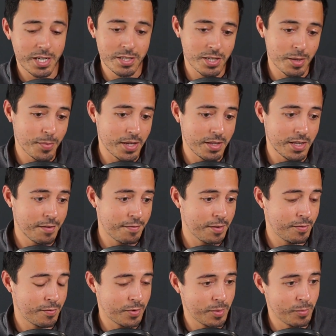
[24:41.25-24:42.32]
something
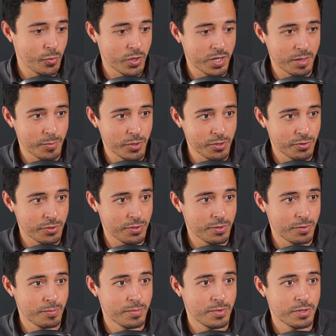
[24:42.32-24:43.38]
different from what I'm used to.
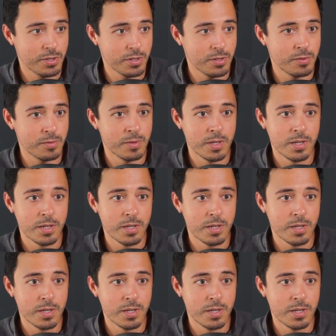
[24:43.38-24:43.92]
So